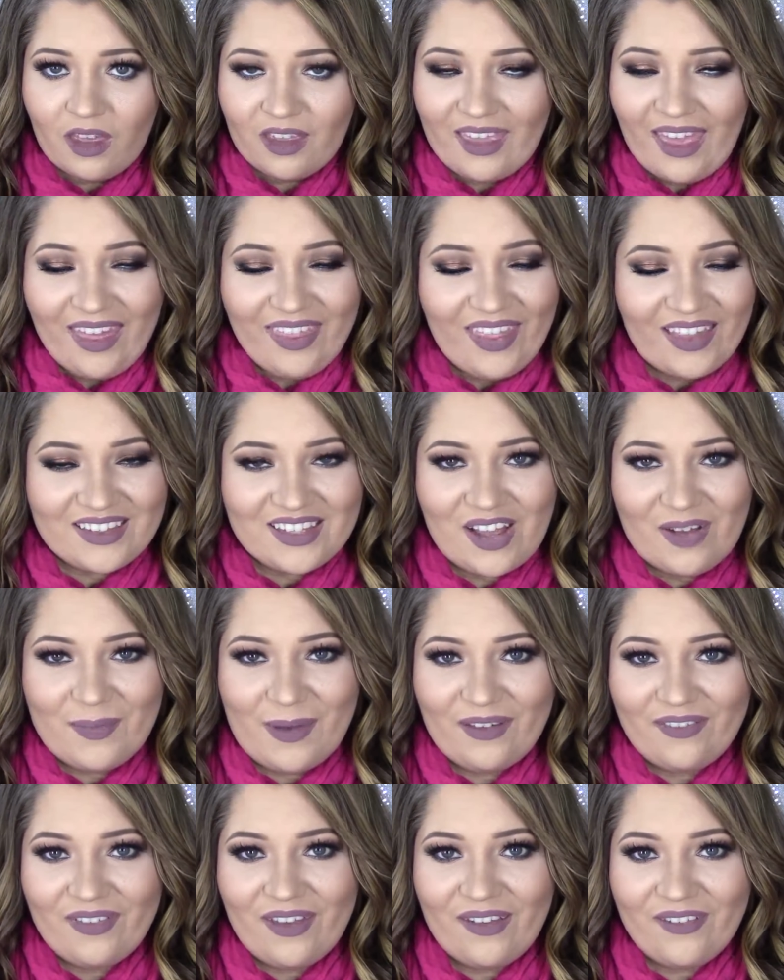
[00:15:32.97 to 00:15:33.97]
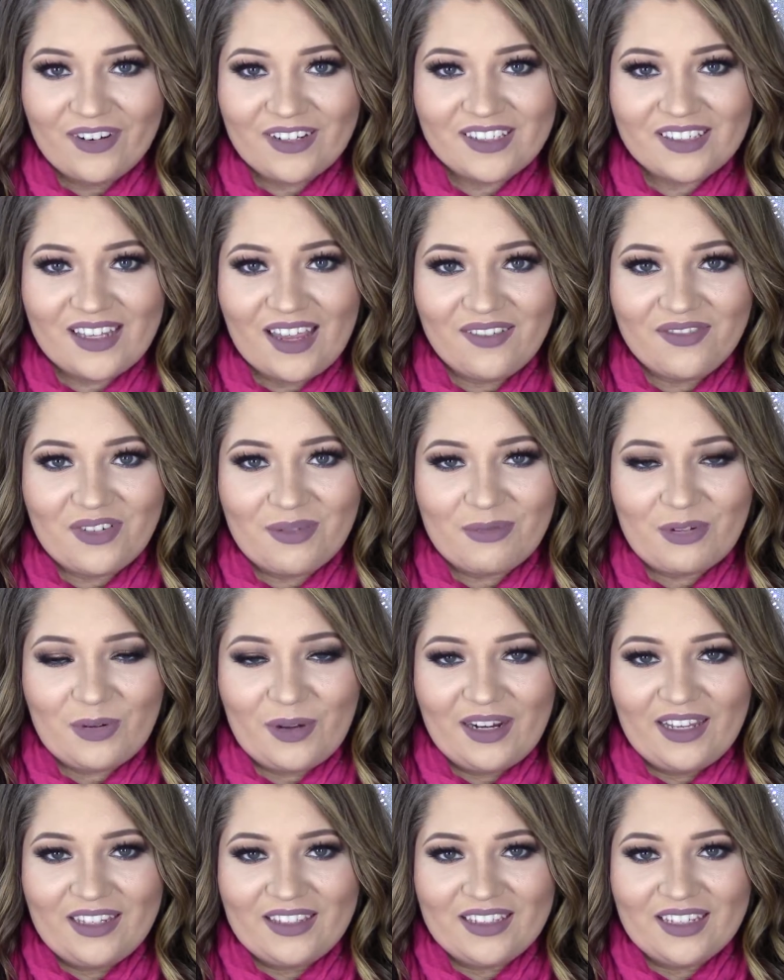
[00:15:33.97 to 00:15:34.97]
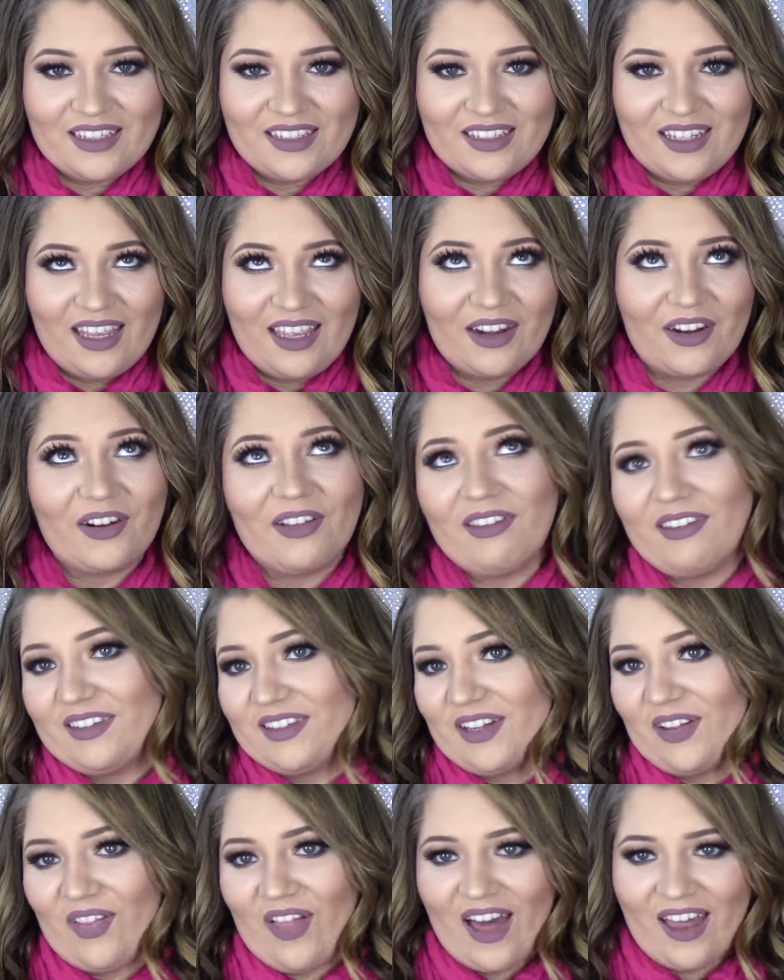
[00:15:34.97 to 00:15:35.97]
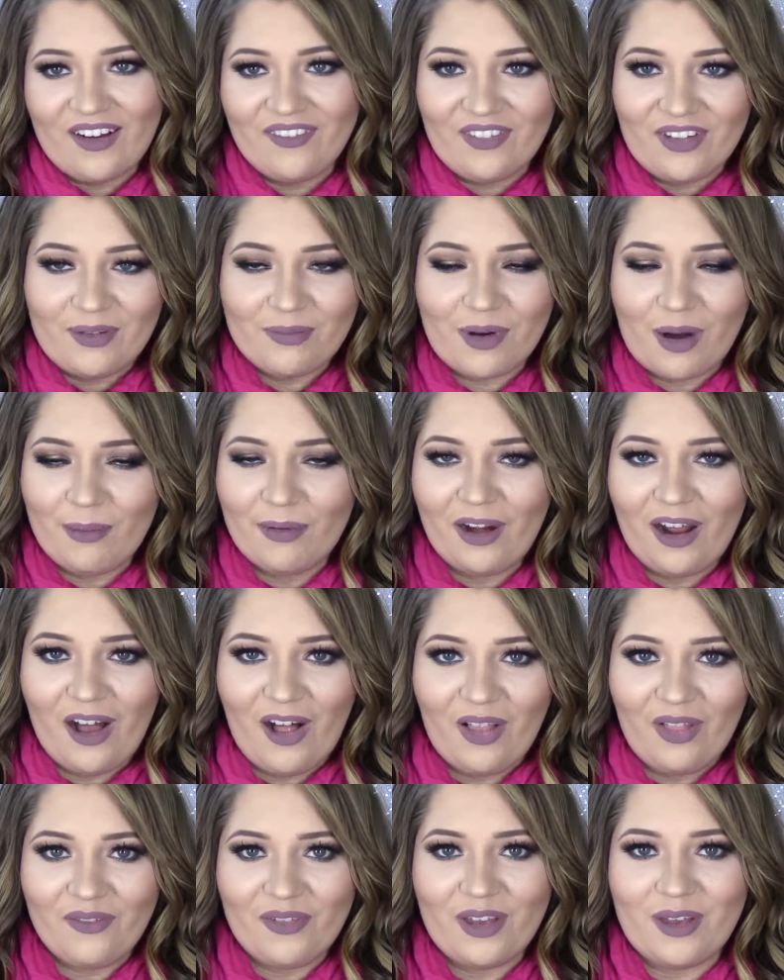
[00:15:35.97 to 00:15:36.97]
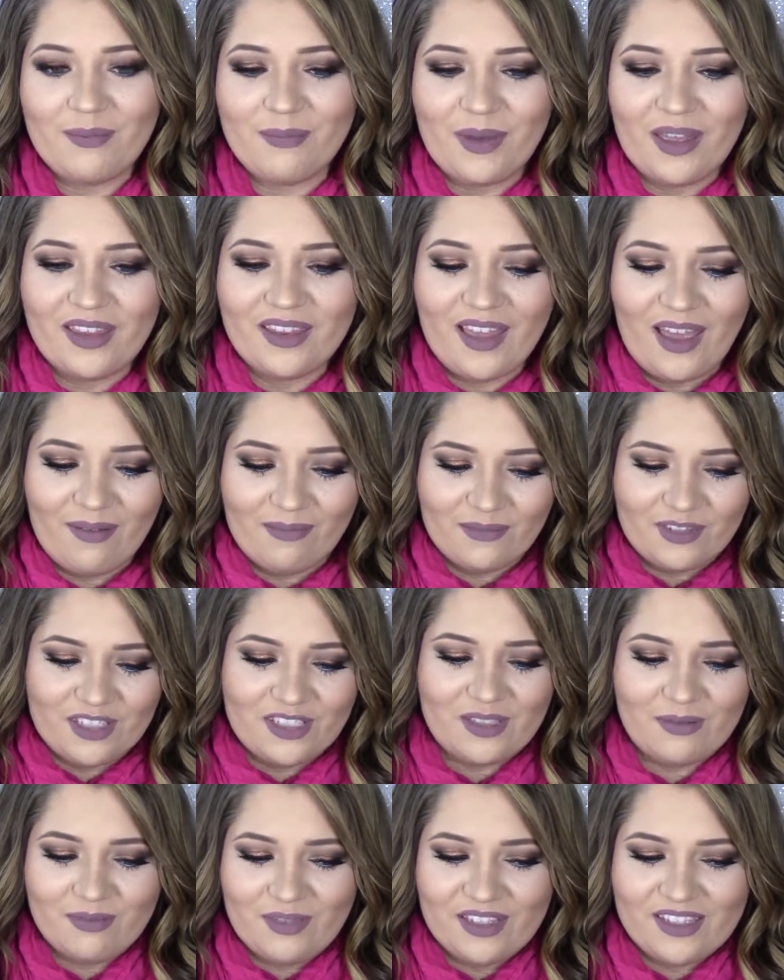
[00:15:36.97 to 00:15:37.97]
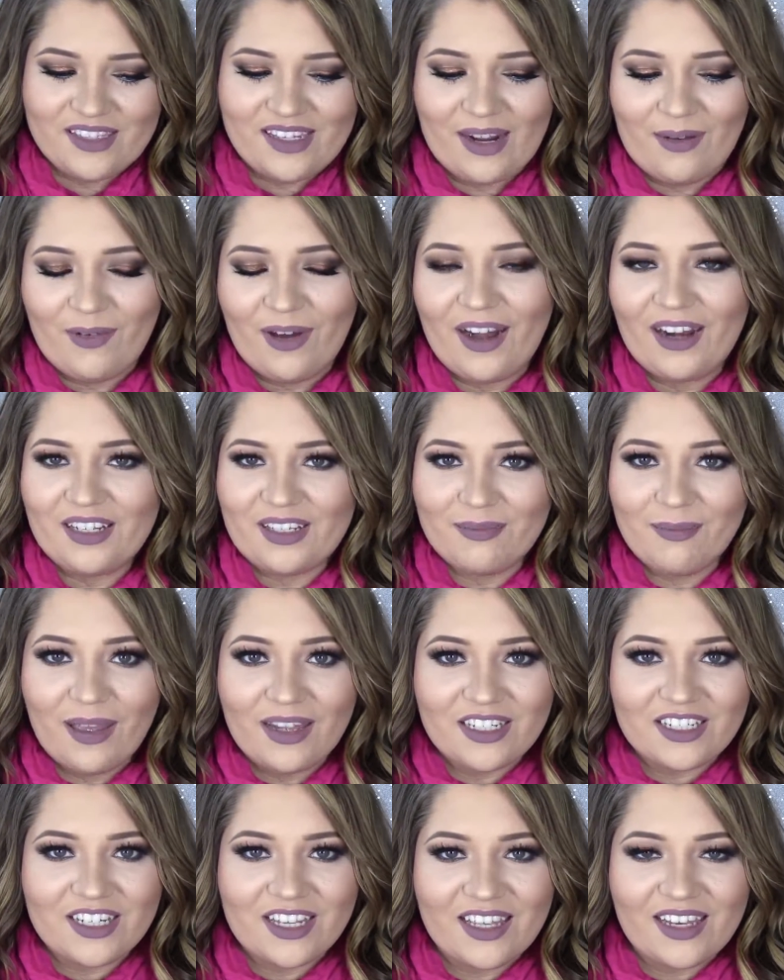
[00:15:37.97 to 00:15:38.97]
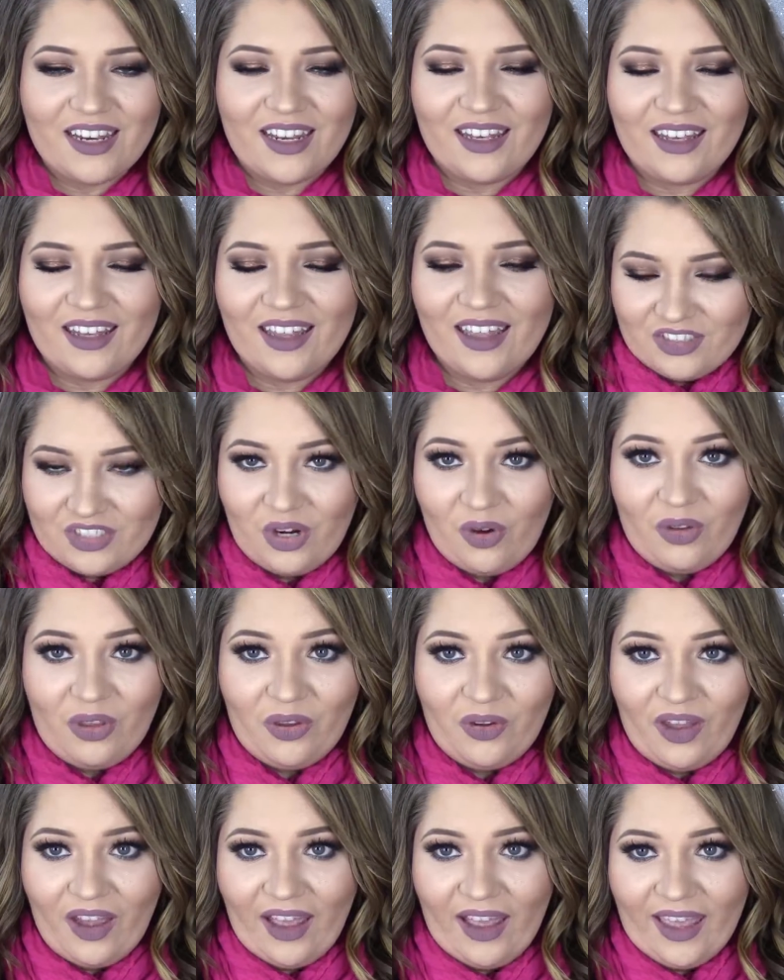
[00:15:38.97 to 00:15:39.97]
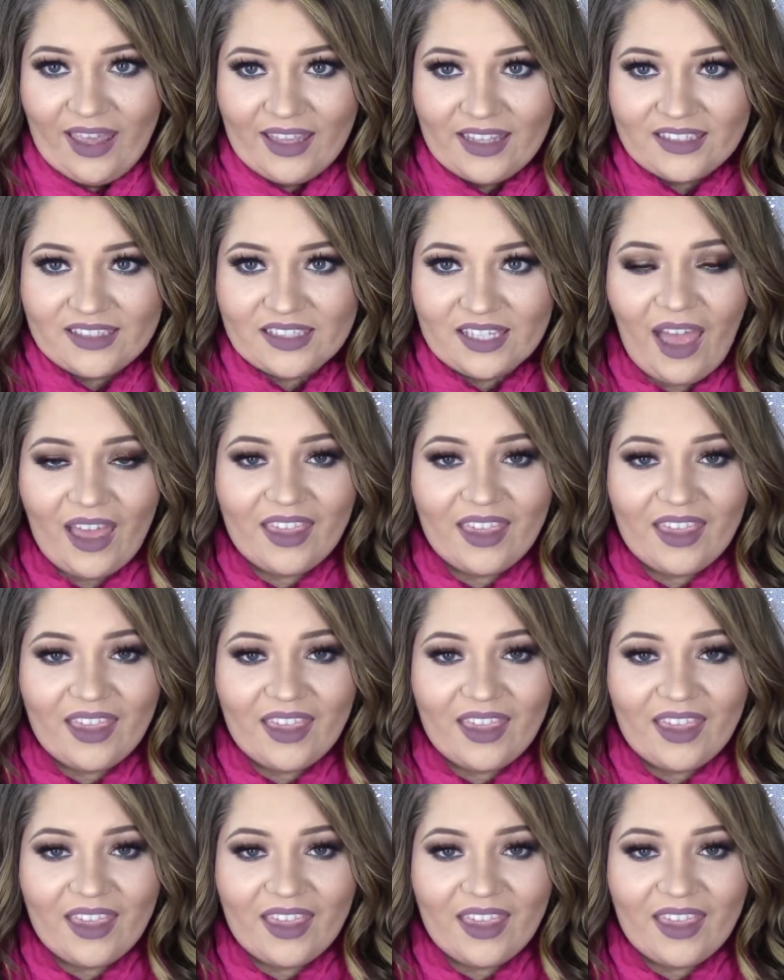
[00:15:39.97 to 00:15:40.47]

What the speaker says: Okay, that's all my favorite stuff from 2016, or at least a lot of it, probably not all of it, but just some things that I wanted to mention and show you guys.